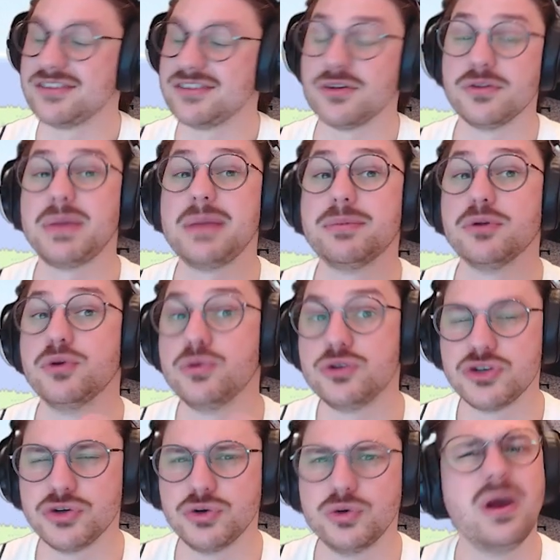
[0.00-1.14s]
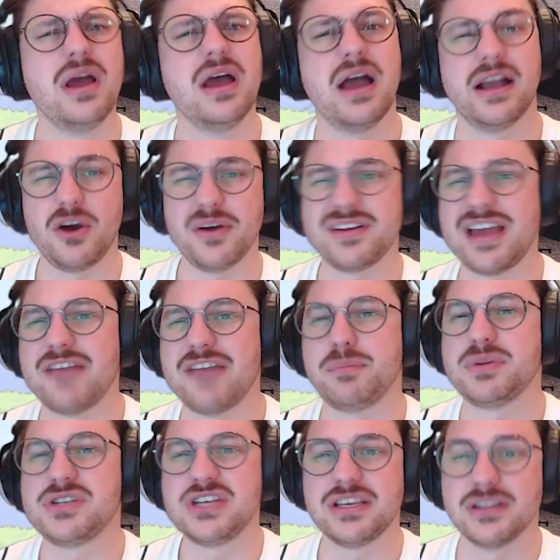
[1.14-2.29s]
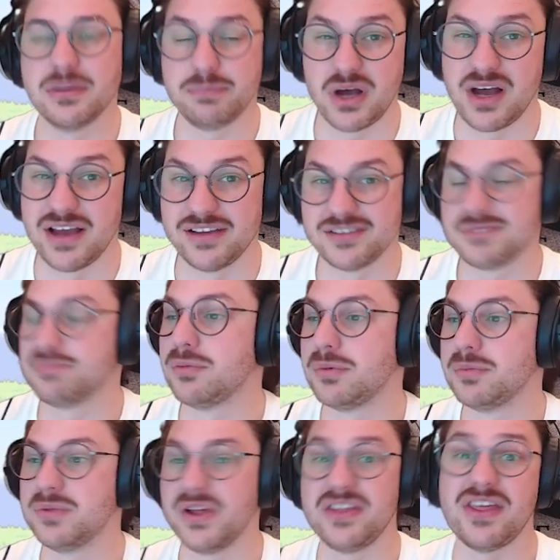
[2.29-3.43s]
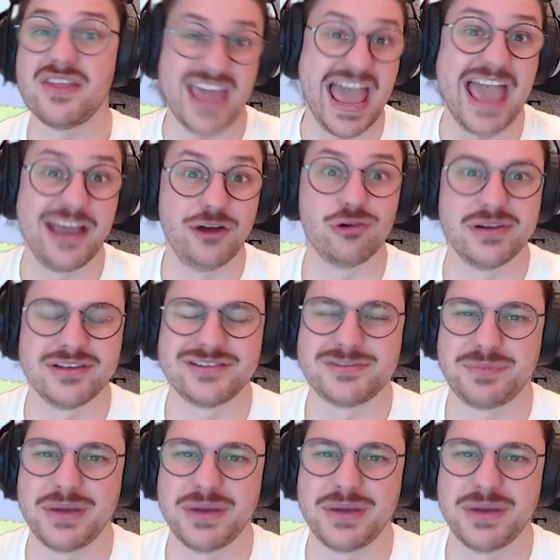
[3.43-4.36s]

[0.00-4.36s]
And so the people who do are going to have a particular bias. Probably they're the angriest